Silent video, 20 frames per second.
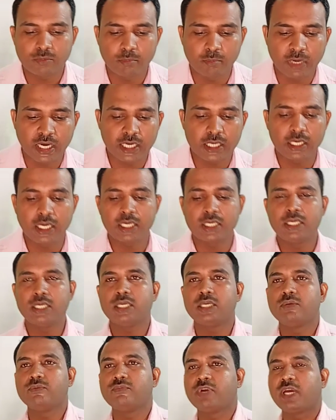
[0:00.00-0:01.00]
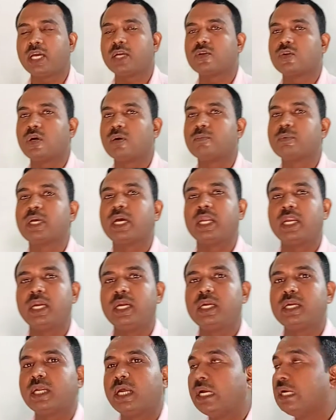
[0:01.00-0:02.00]
magnetic effect of
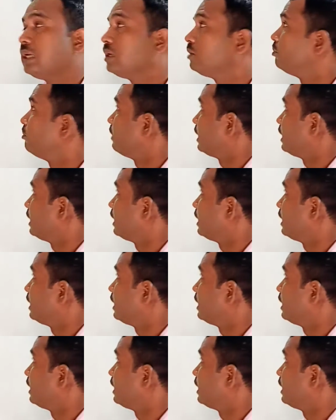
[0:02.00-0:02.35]
current and